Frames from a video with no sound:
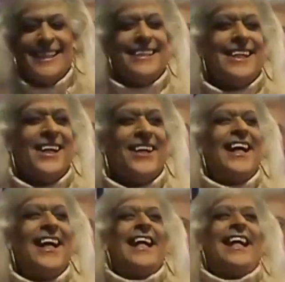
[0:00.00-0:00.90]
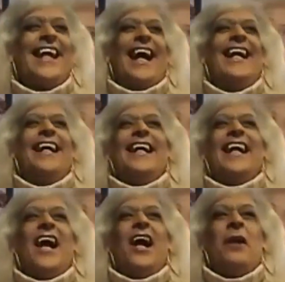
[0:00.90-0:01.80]
Yeah. so yeah,
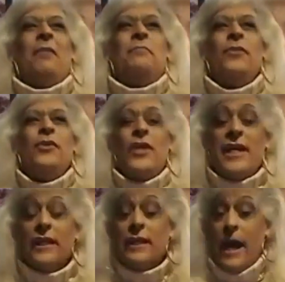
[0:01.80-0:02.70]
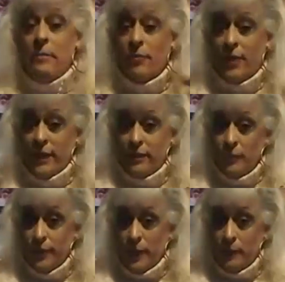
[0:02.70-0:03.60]
um, you can collaborate
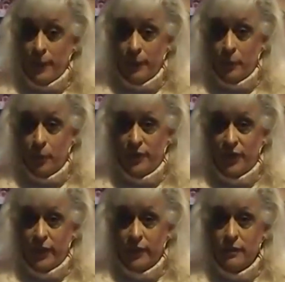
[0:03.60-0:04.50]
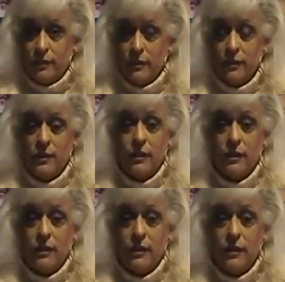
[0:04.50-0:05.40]
with other people with it, mm-hmm.
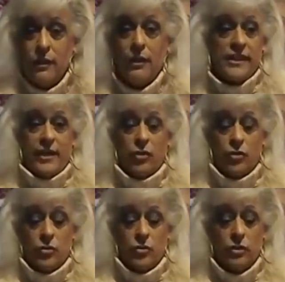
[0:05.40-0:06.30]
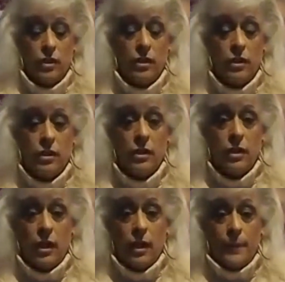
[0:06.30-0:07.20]
which is kind of cool.
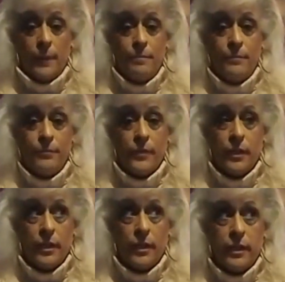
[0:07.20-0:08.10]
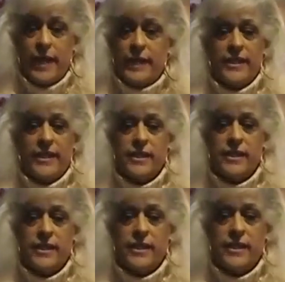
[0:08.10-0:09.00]
Um, yeah, there's a
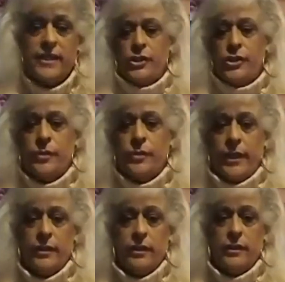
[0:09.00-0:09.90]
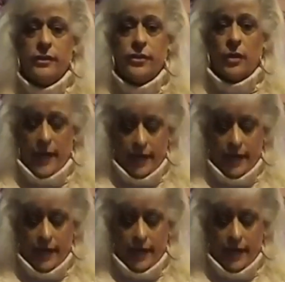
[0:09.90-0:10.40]
lot of things you could do with it. So